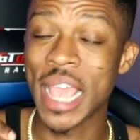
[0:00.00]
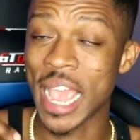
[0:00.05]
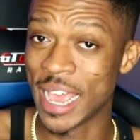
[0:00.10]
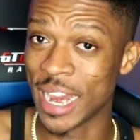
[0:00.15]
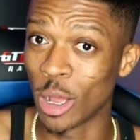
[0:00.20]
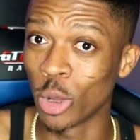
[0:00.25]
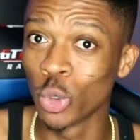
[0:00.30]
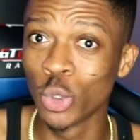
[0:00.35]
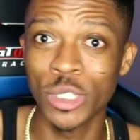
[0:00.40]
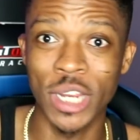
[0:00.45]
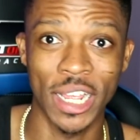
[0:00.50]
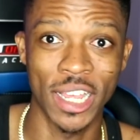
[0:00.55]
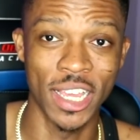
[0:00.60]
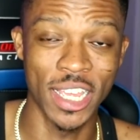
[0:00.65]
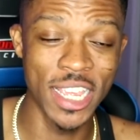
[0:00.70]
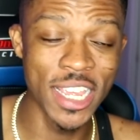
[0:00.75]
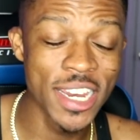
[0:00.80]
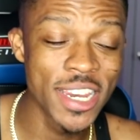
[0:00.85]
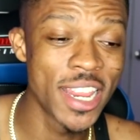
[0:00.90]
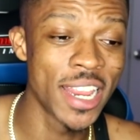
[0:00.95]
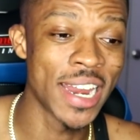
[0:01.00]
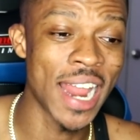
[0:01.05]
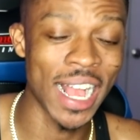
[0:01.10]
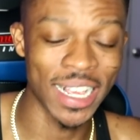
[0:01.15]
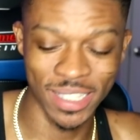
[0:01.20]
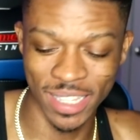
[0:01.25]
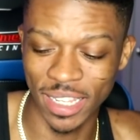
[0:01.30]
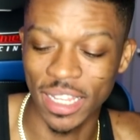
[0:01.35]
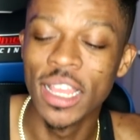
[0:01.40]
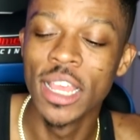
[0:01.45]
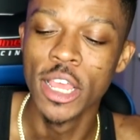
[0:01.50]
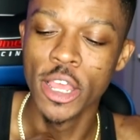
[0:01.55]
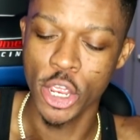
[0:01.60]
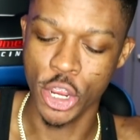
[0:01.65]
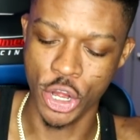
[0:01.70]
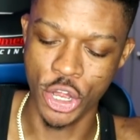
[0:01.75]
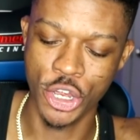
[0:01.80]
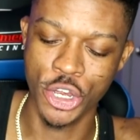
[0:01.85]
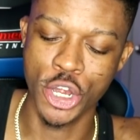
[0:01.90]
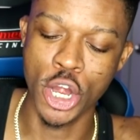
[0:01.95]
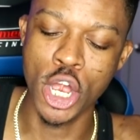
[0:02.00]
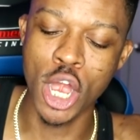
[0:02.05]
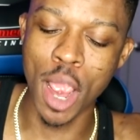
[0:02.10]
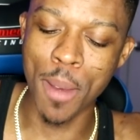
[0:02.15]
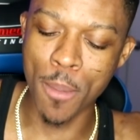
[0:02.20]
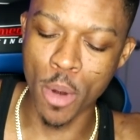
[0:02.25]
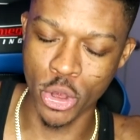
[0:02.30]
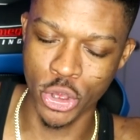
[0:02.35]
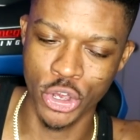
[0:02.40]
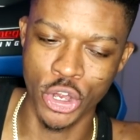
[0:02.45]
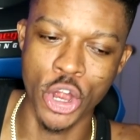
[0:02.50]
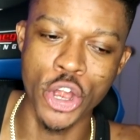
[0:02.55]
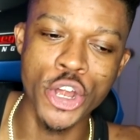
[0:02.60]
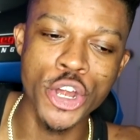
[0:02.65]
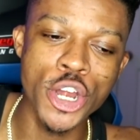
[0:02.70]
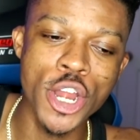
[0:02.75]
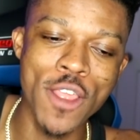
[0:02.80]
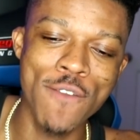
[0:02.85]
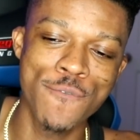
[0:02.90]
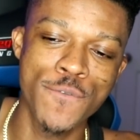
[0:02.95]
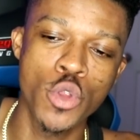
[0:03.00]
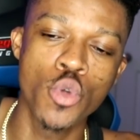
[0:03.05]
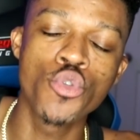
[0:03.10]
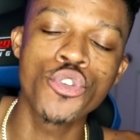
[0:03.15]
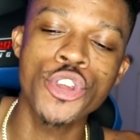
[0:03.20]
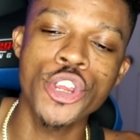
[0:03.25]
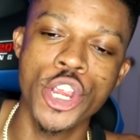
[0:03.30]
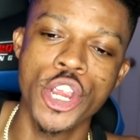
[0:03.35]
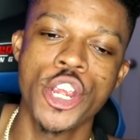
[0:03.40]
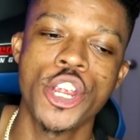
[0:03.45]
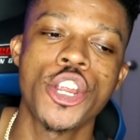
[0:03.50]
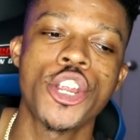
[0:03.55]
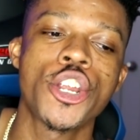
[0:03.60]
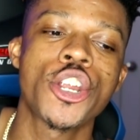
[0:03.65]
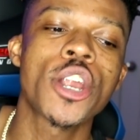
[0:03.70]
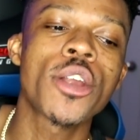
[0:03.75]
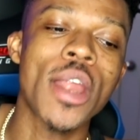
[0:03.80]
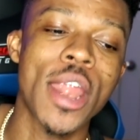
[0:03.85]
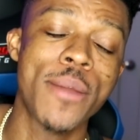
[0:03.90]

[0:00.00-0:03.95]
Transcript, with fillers: I'll use like an Indian accent. Hit the like button if you care.